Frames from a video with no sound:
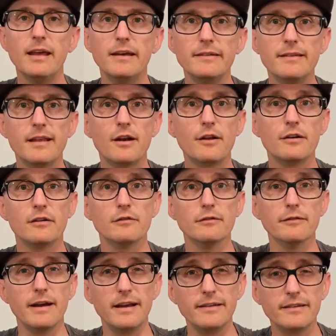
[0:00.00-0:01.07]
is that on a
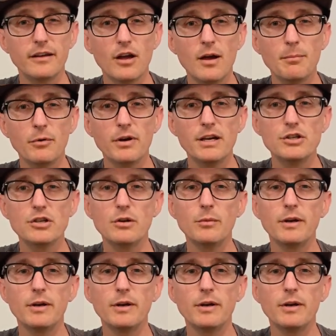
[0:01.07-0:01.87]
raising operation,